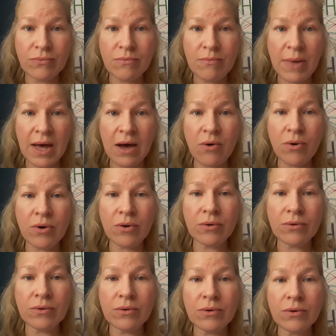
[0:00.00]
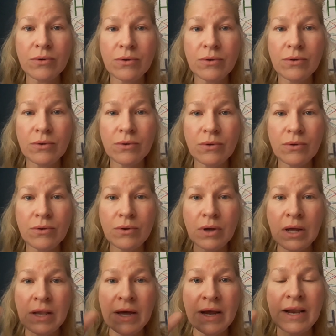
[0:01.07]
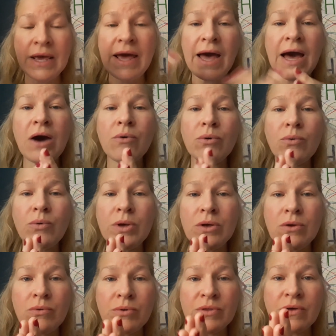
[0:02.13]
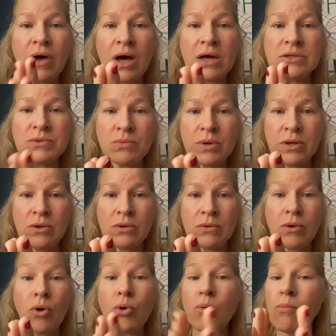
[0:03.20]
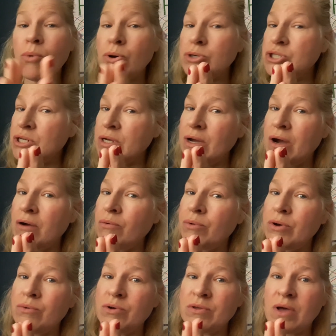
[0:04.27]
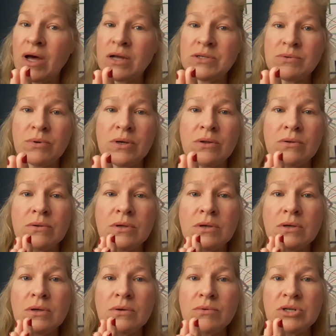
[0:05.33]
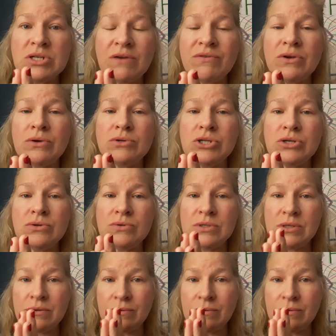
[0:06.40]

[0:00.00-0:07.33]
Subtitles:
Power, aligning our will with God's will, or merging our will with God's will, whichever you choose.